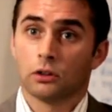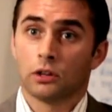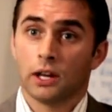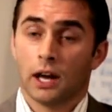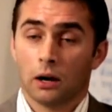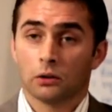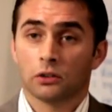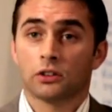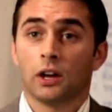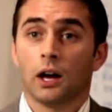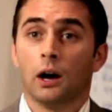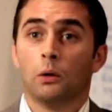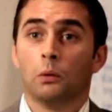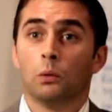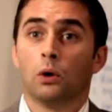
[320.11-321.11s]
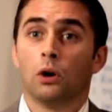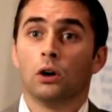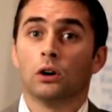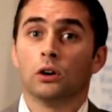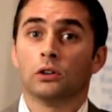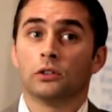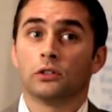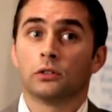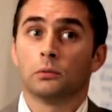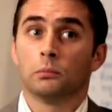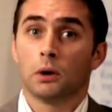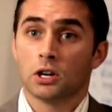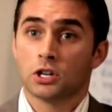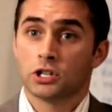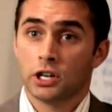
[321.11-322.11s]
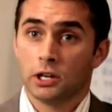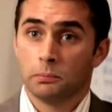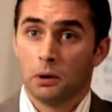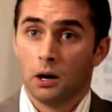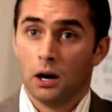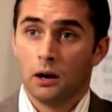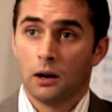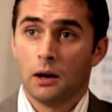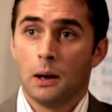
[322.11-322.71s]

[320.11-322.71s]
the outset was much cheaper.